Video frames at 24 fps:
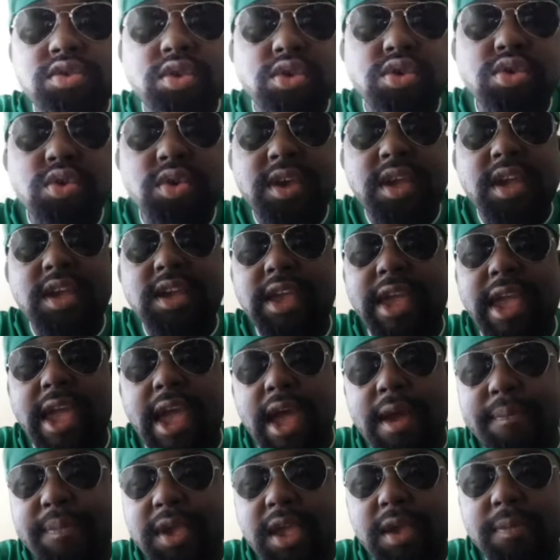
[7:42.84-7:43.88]
So you can get
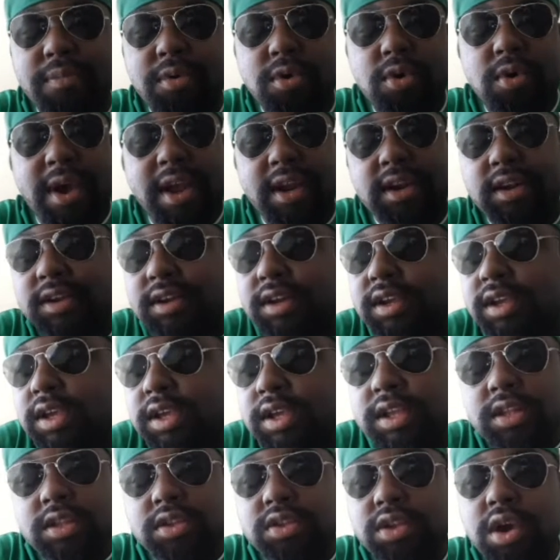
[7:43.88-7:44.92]
at people and
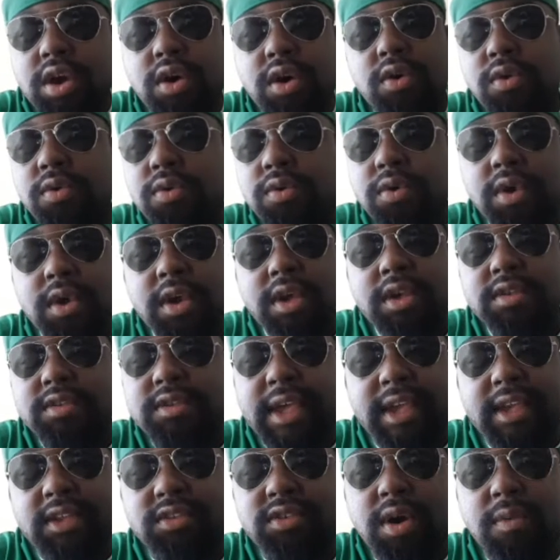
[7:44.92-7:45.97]

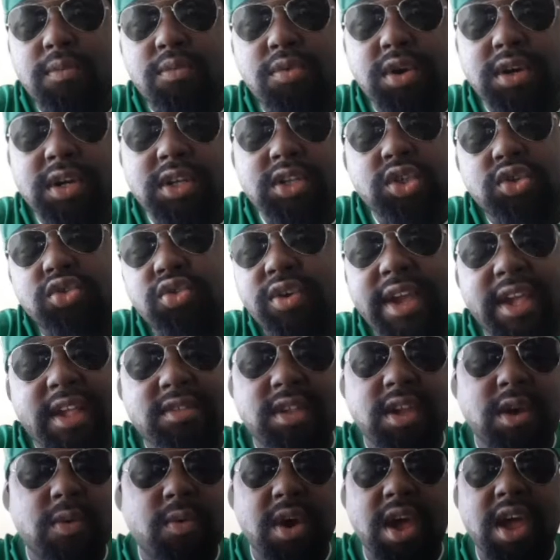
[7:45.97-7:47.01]
say someone is
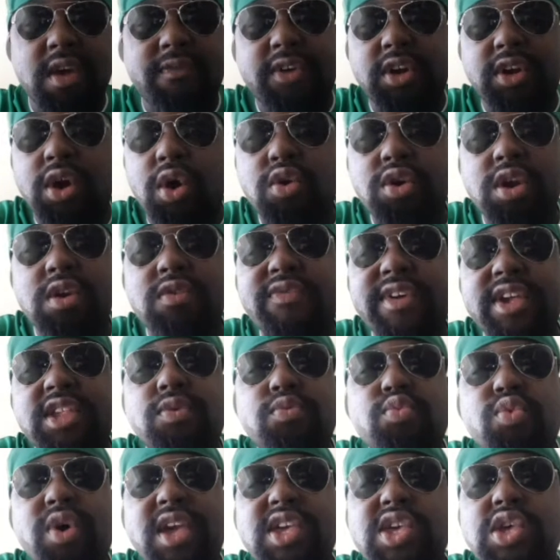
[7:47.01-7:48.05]
crazy or whatever. The only
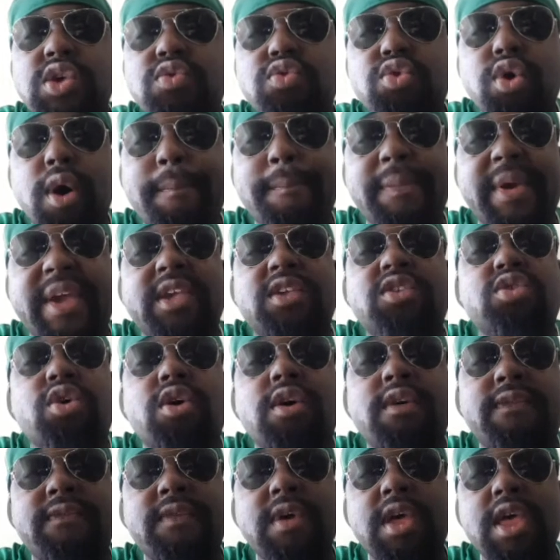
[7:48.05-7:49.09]
reason why you got pissed
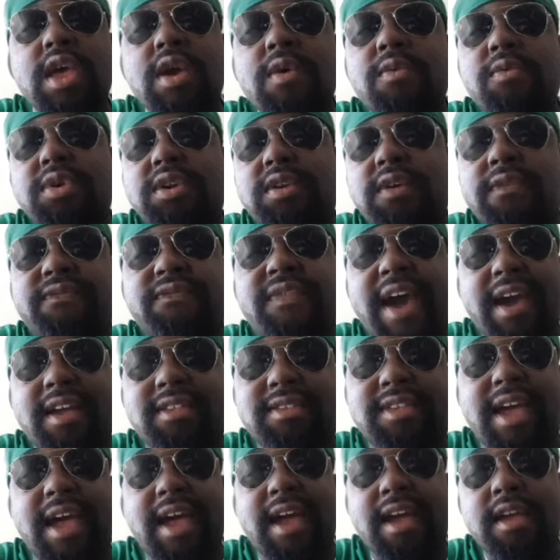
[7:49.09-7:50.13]
off with the
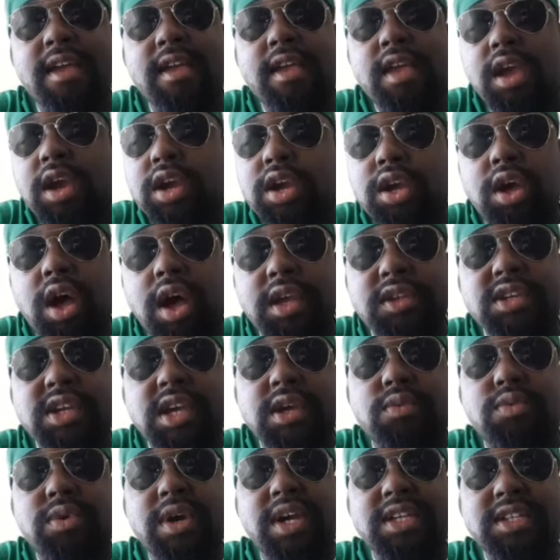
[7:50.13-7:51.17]
fact that
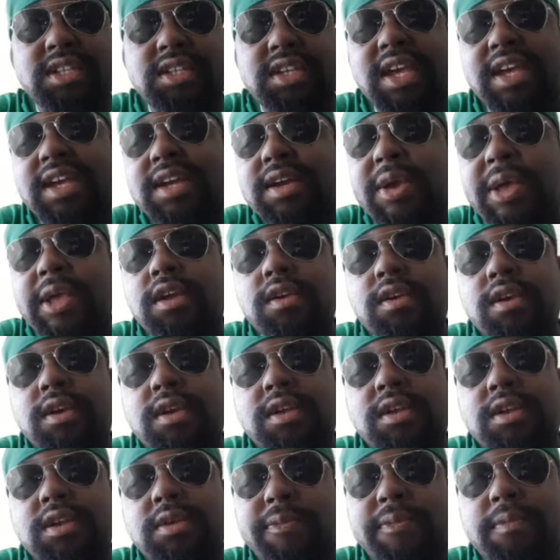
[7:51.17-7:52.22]
Kanye West
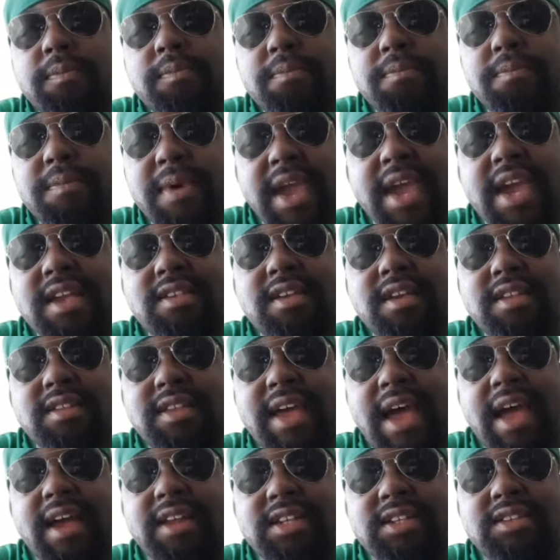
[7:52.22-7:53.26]
made
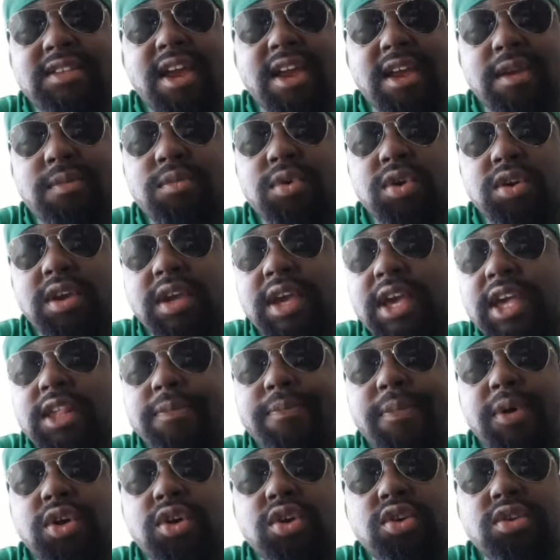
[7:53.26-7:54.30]
that statement
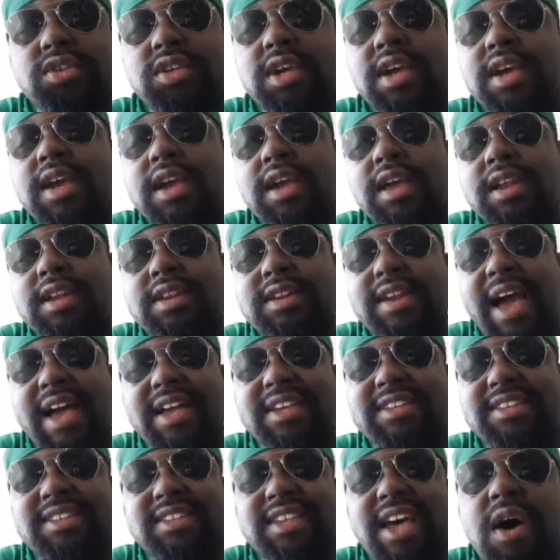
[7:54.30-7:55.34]
is because
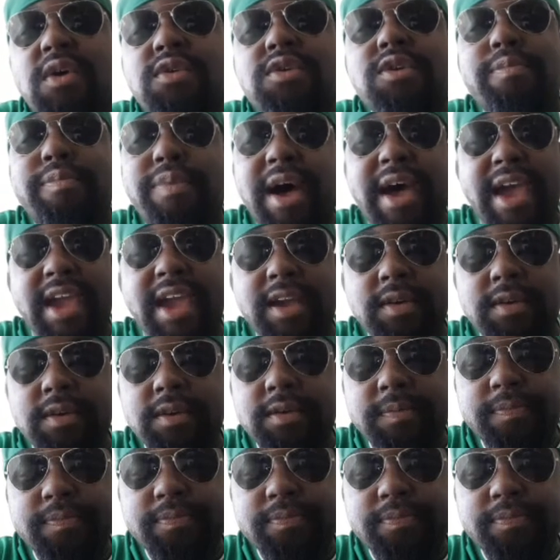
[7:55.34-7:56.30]
that soundbite,